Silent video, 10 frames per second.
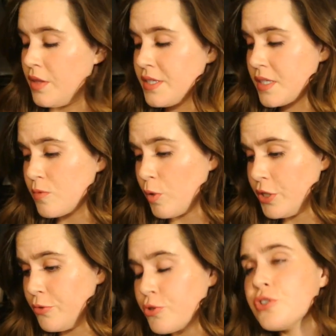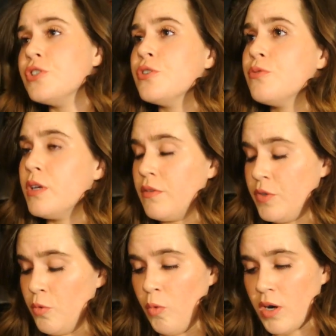This is what you should do
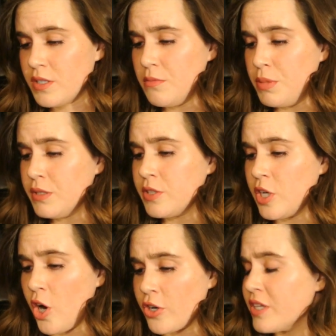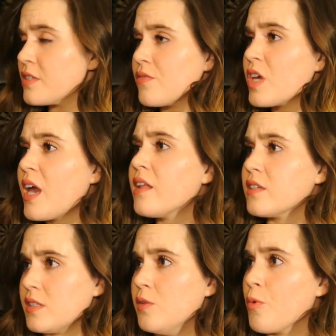if you want to build a Guardians of the Galaxy